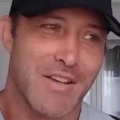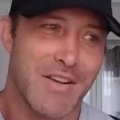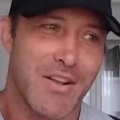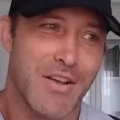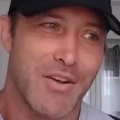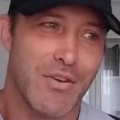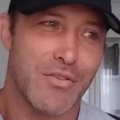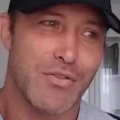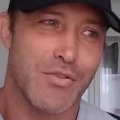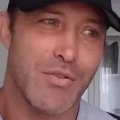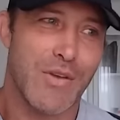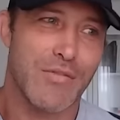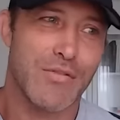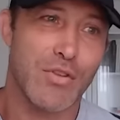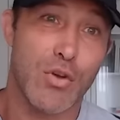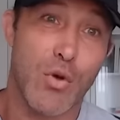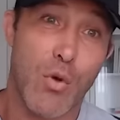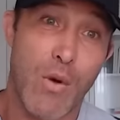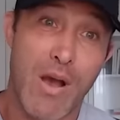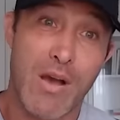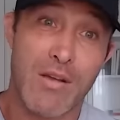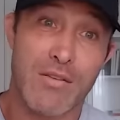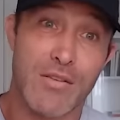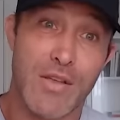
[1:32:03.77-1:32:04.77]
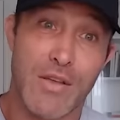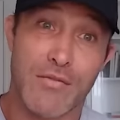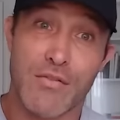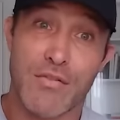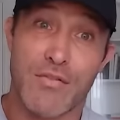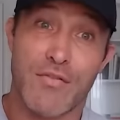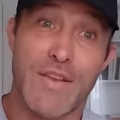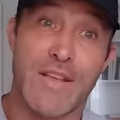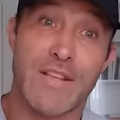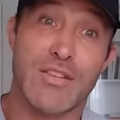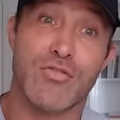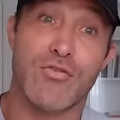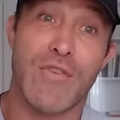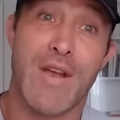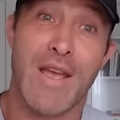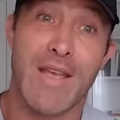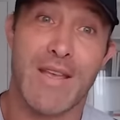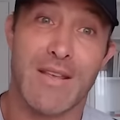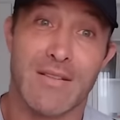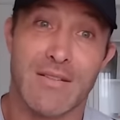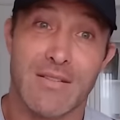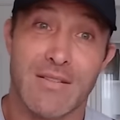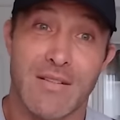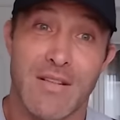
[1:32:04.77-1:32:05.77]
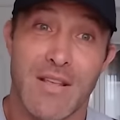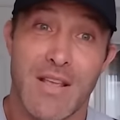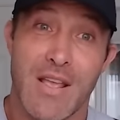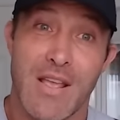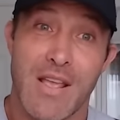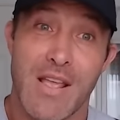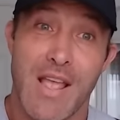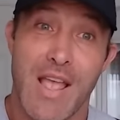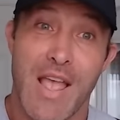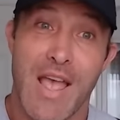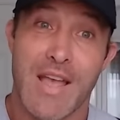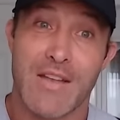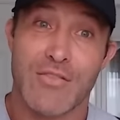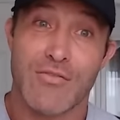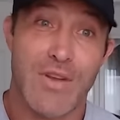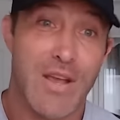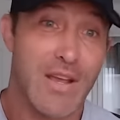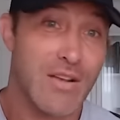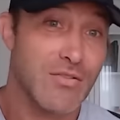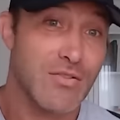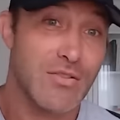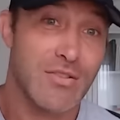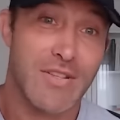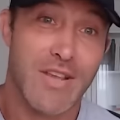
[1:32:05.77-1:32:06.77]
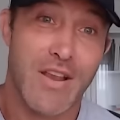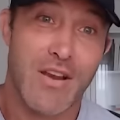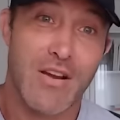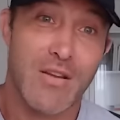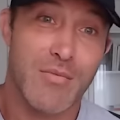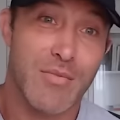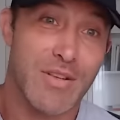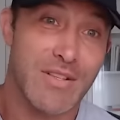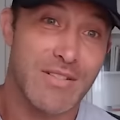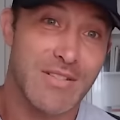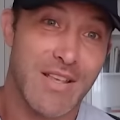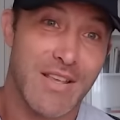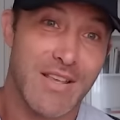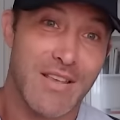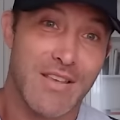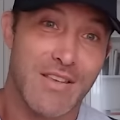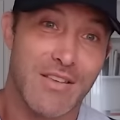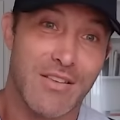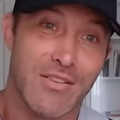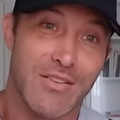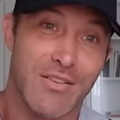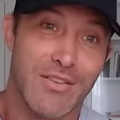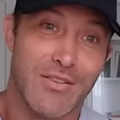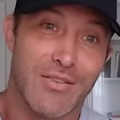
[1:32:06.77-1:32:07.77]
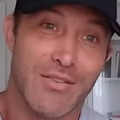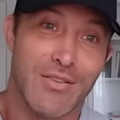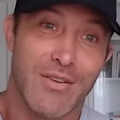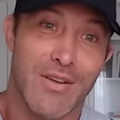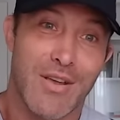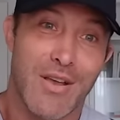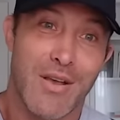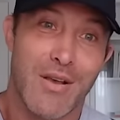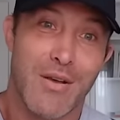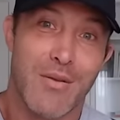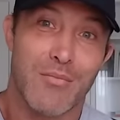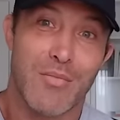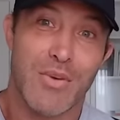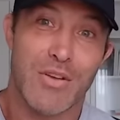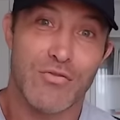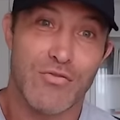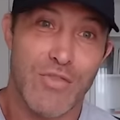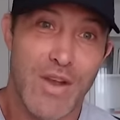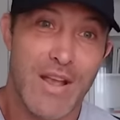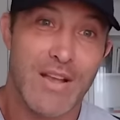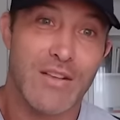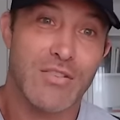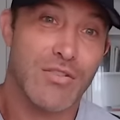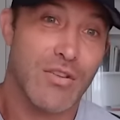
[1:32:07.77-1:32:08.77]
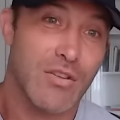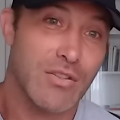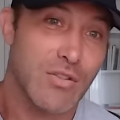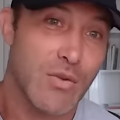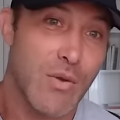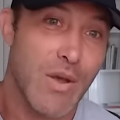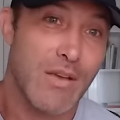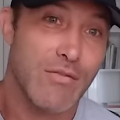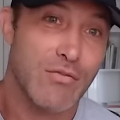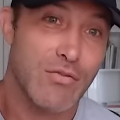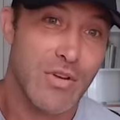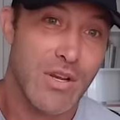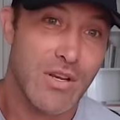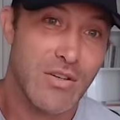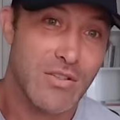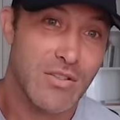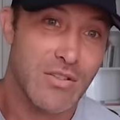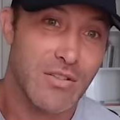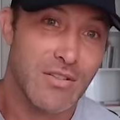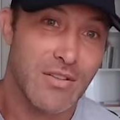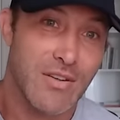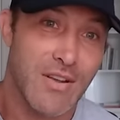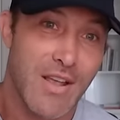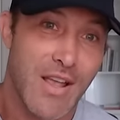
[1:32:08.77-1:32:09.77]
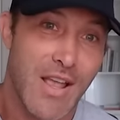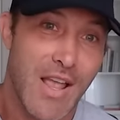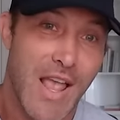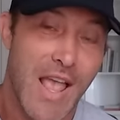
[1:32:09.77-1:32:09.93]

you know, you have to go out and you have to face dragons, and dragons are scary because they can kill you, but dragons also have treasure.